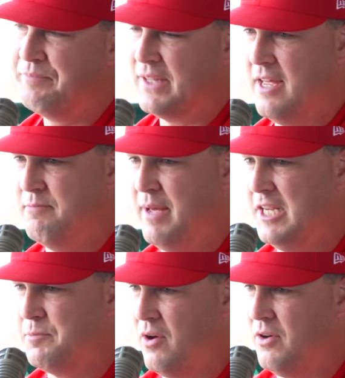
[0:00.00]
and
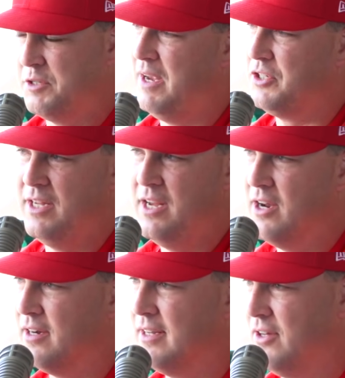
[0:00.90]
baseball, especially
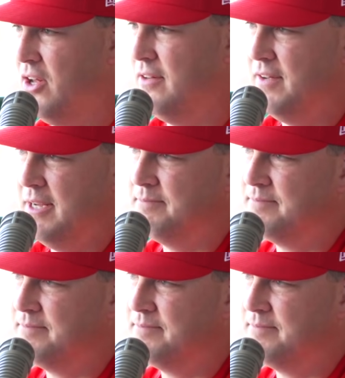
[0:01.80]
here at the Hall of Fame.